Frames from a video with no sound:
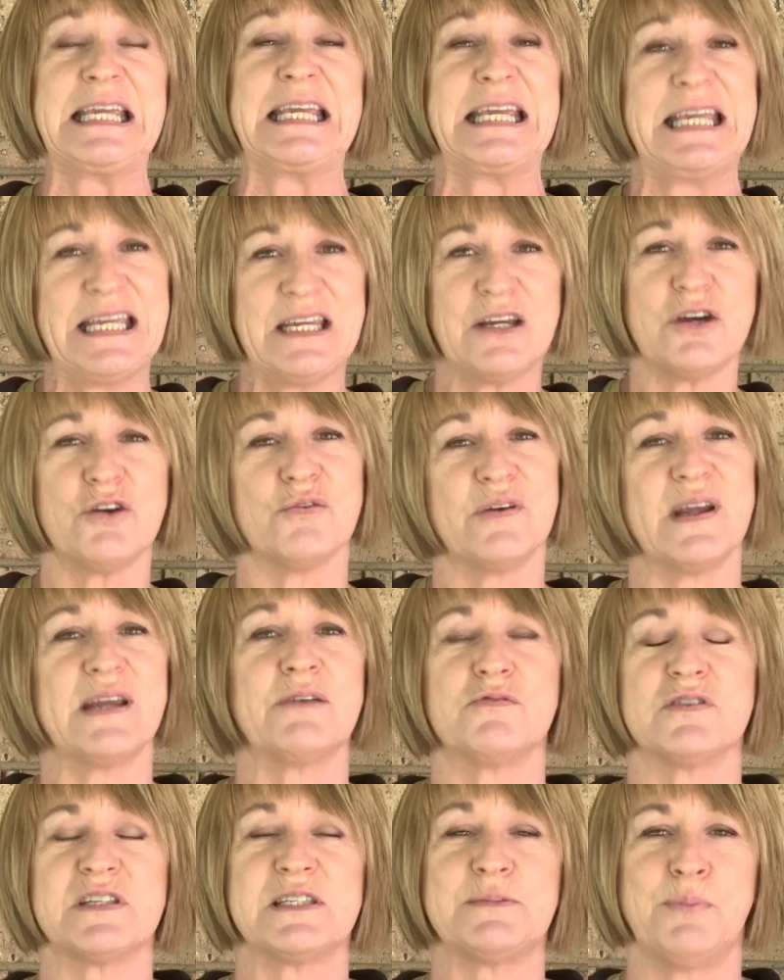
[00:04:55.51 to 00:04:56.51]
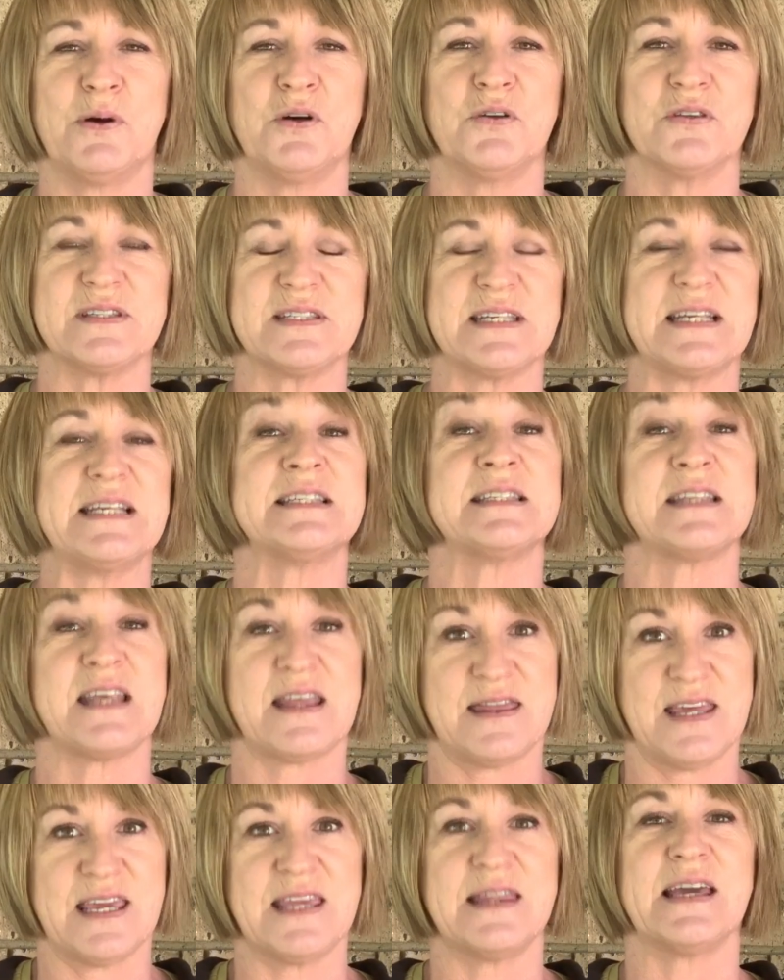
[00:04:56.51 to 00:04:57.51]
incorrect response is the
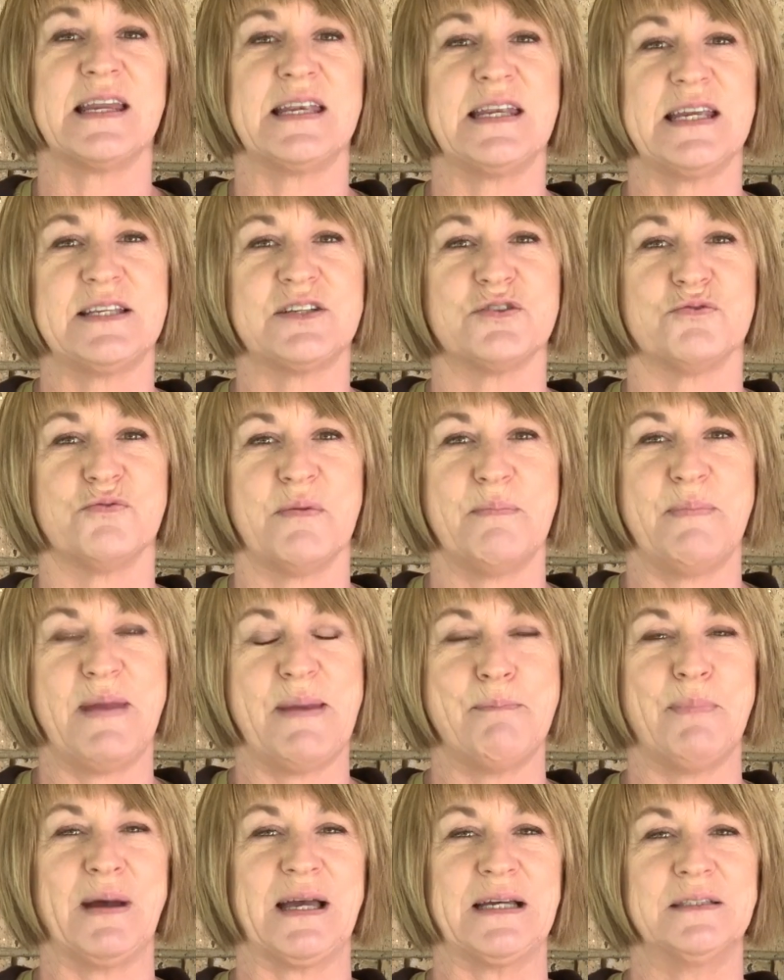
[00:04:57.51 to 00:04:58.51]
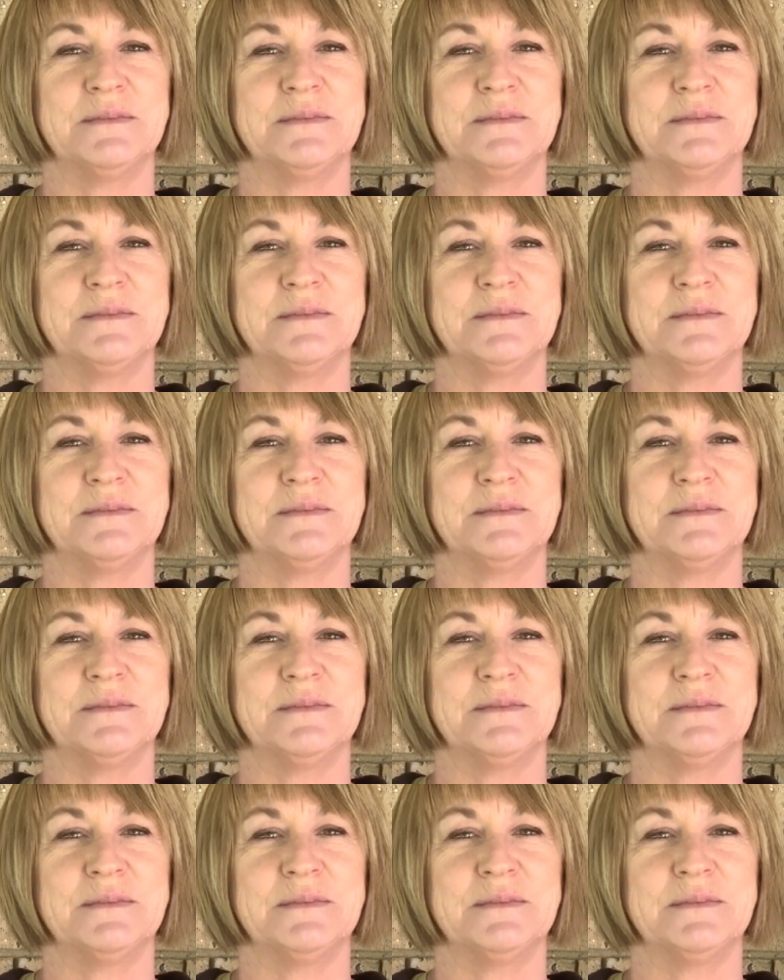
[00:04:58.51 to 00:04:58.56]
thing they need to remember.